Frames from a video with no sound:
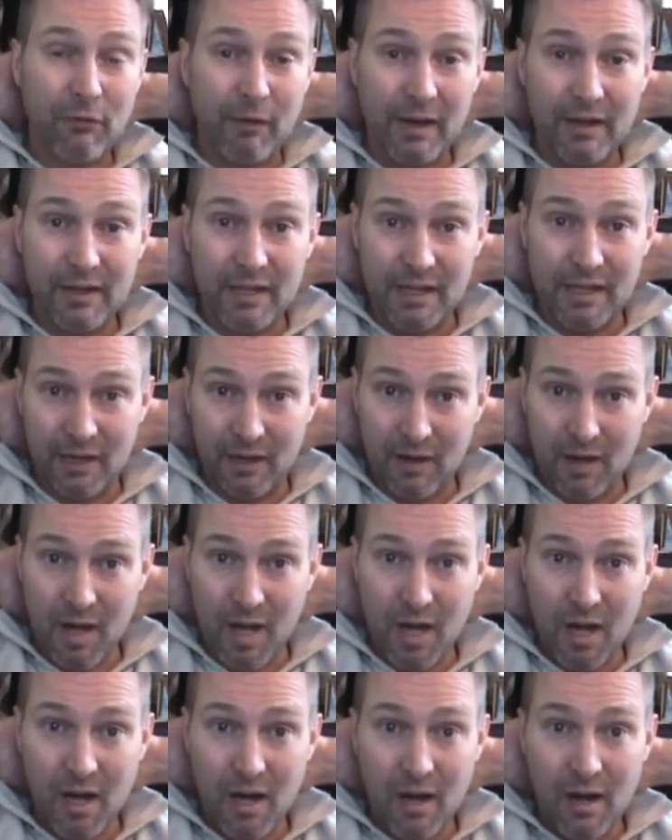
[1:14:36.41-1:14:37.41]
grand a
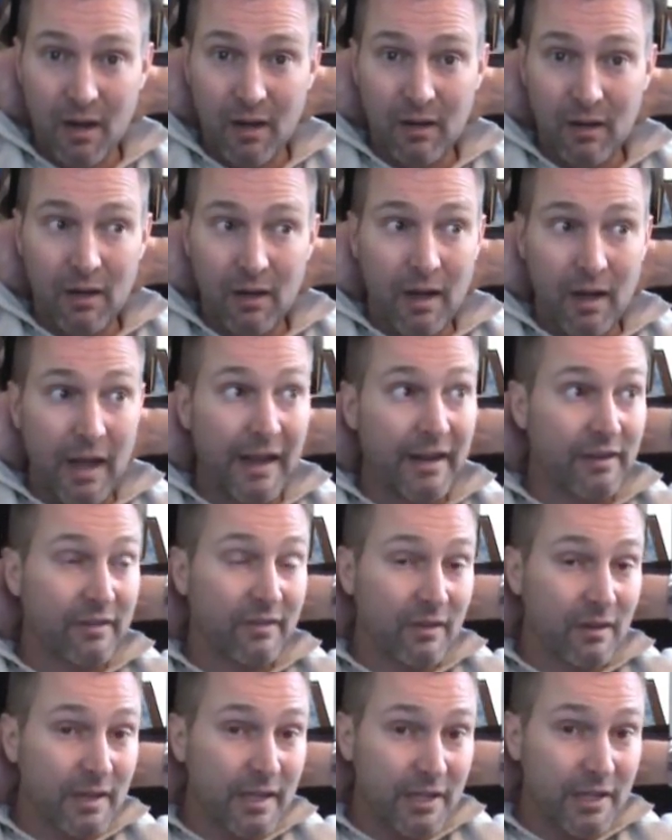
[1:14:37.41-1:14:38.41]
year, and you're
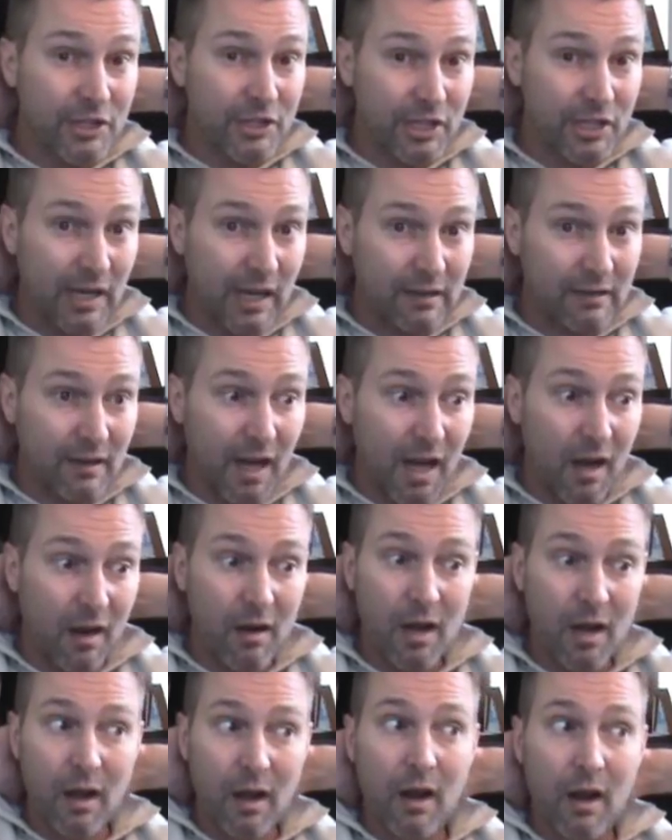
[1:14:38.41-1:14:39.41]
still getting shot
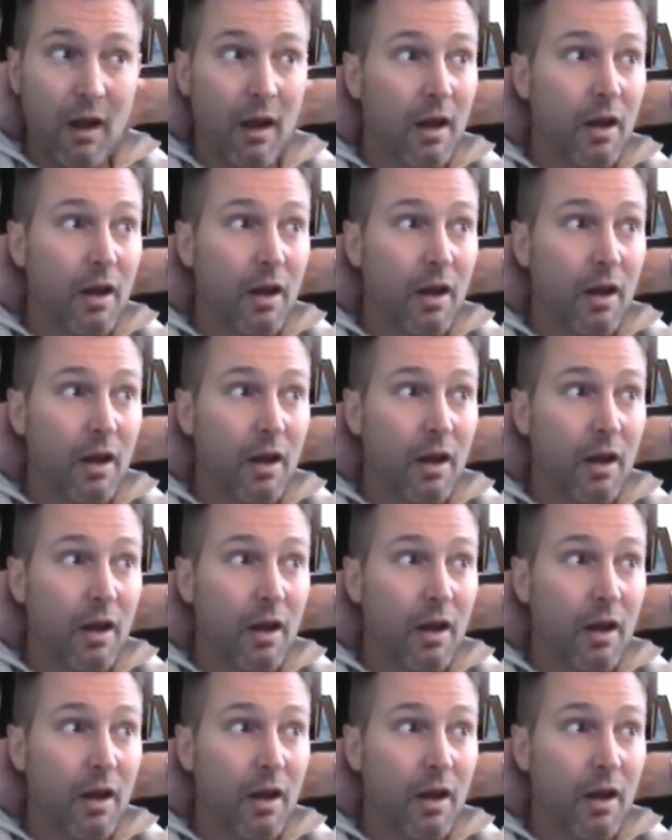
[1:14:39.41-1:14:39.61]
down?